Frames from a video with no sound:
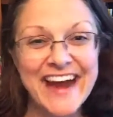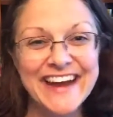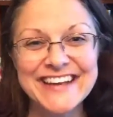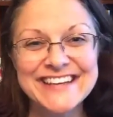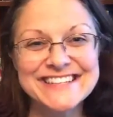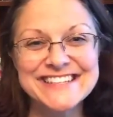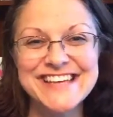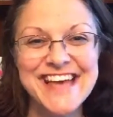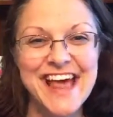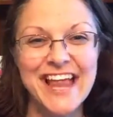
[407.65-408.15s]
I
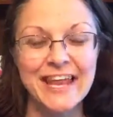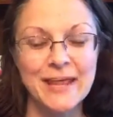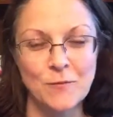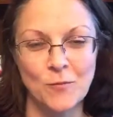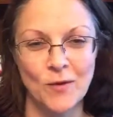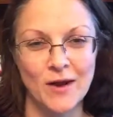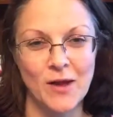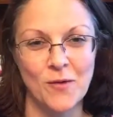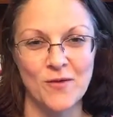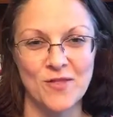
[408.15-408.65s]
didn't tell
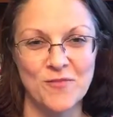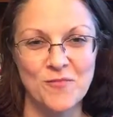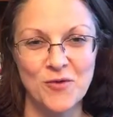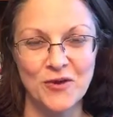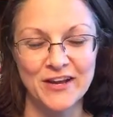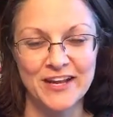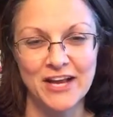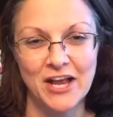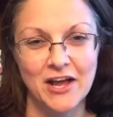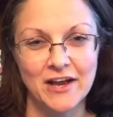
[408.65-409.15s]
him what I was
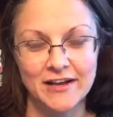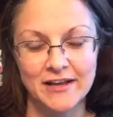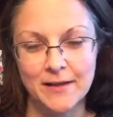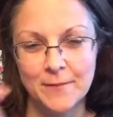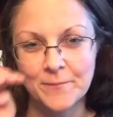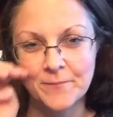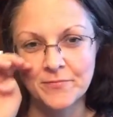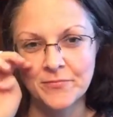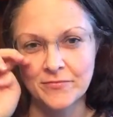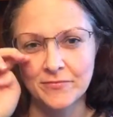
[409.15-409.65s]
putting on
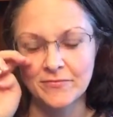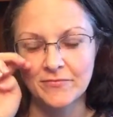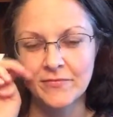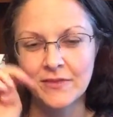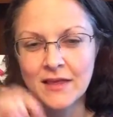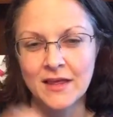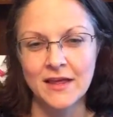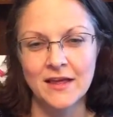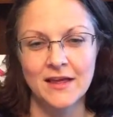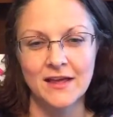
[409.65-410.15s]
him.
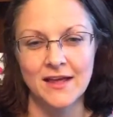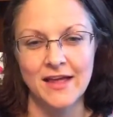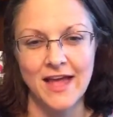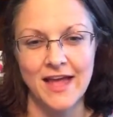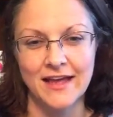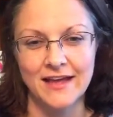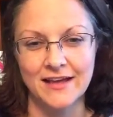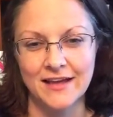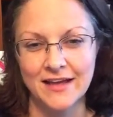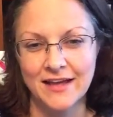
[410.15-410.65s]

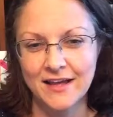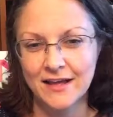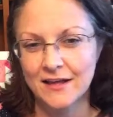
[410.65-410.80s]
Okay,